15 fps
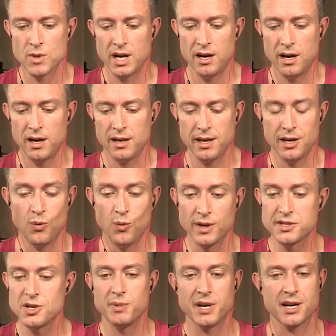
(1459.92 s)

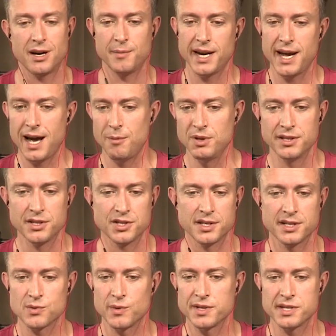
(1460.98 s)
Once you become an
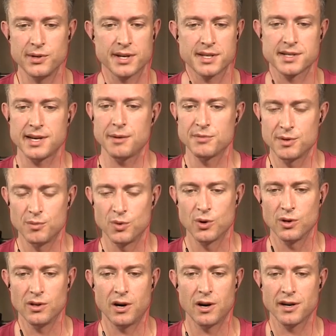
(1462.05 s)
abolitionist, once you accept the
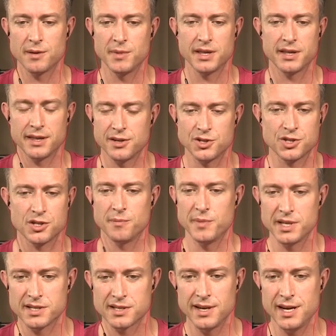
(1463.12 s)
moral argument that there shouldn't
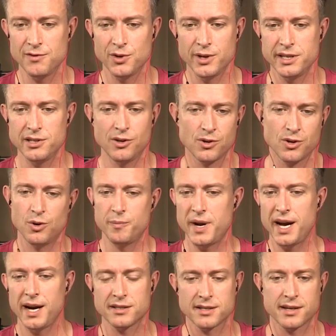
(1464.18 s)
be slavery, you don't go
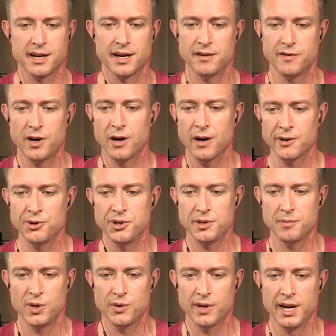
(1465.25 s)
back to kind of arguing
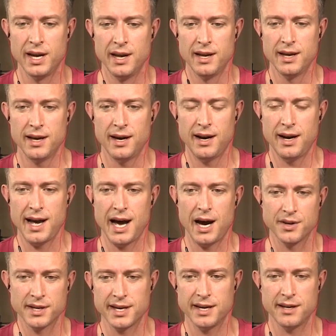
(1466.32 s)
about how
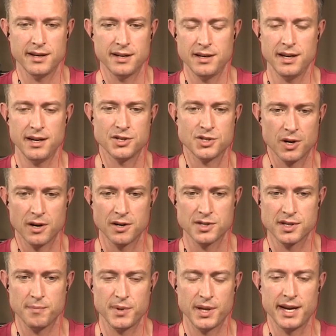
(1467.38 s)
to get in charge
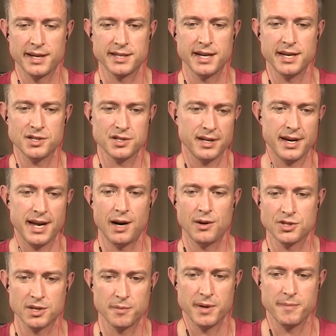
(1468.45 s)
of the plantation and how
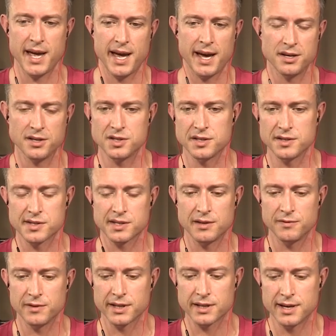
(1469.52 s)
it should be managed and
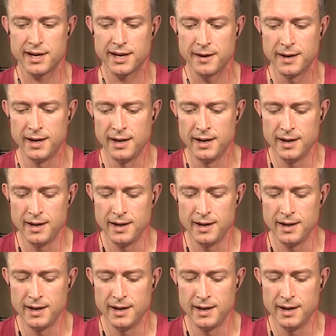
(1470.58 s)
stuff like that.